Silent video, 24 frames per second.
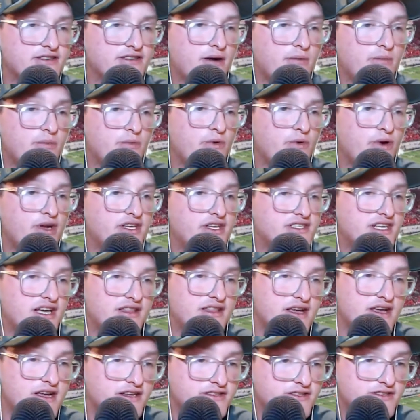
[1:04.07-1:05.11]
couple weeks on
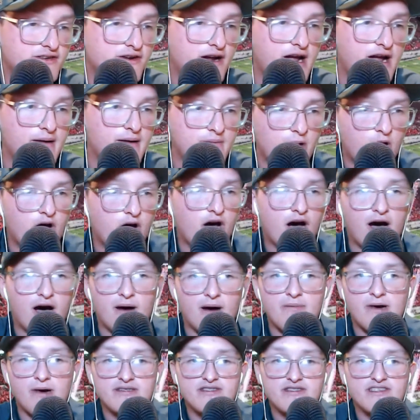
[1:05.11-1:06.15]
the Instagram
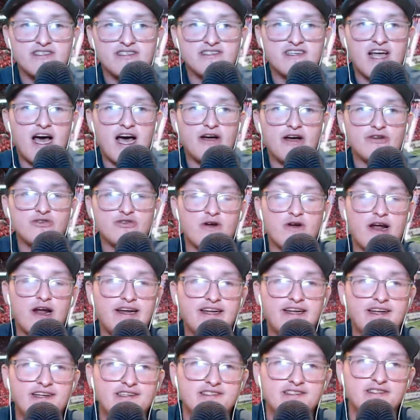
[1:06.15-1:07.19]
about these college
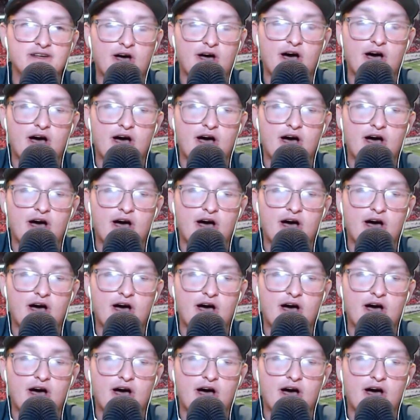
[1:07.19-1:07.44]
rankings.